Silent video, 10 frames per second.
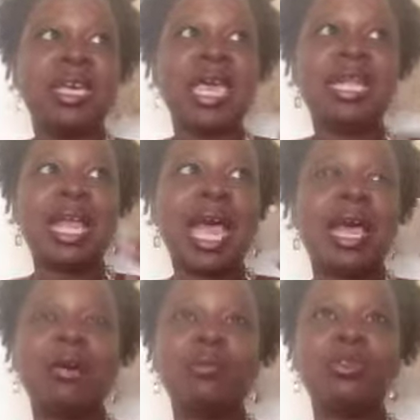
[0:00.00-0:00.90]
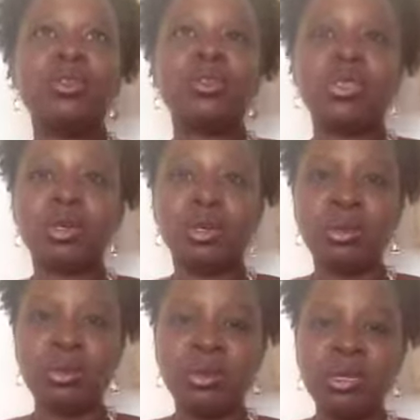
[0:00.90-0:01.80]
And I was
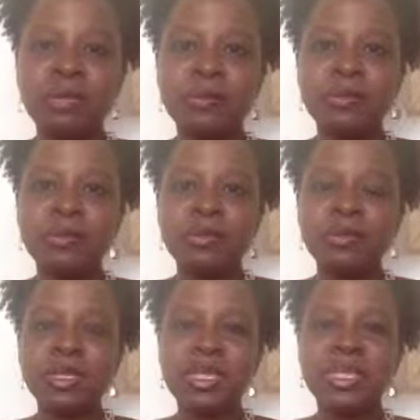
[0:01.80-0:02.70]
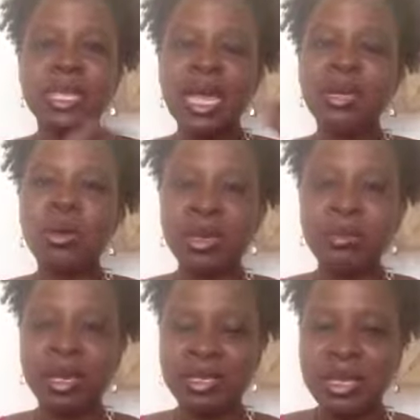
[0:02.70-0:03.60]
so not going
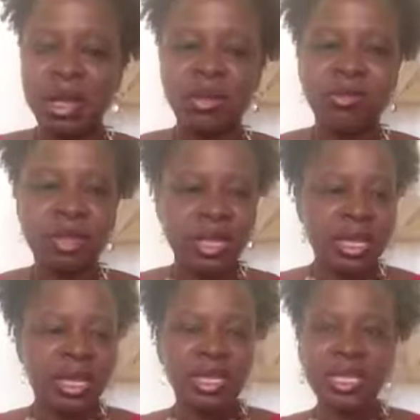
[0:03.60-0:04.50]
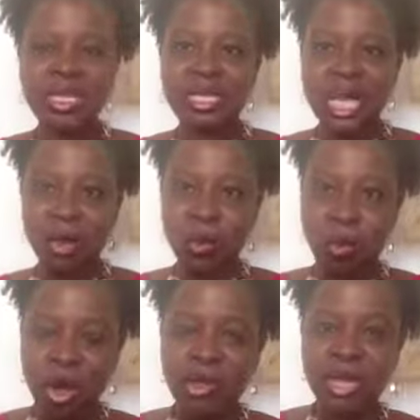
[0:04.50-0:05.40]
in myself that
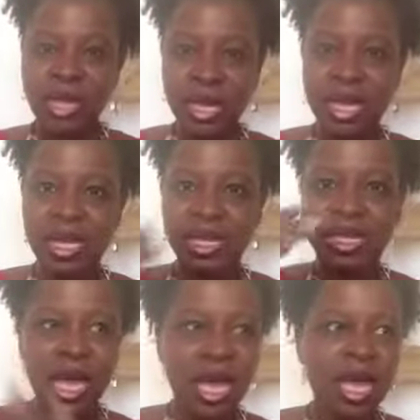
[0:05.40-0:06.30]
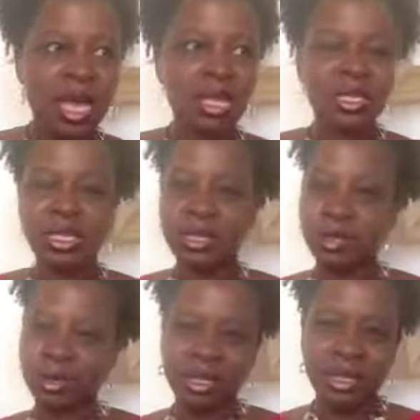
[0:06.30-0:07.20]
walking in God,
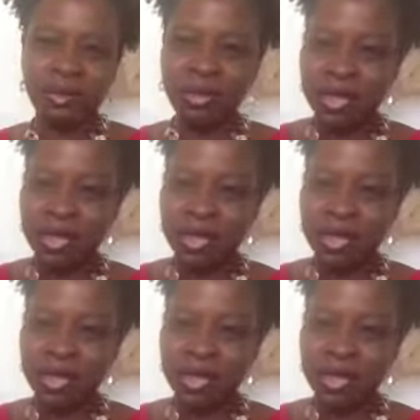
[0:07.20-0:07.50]
the living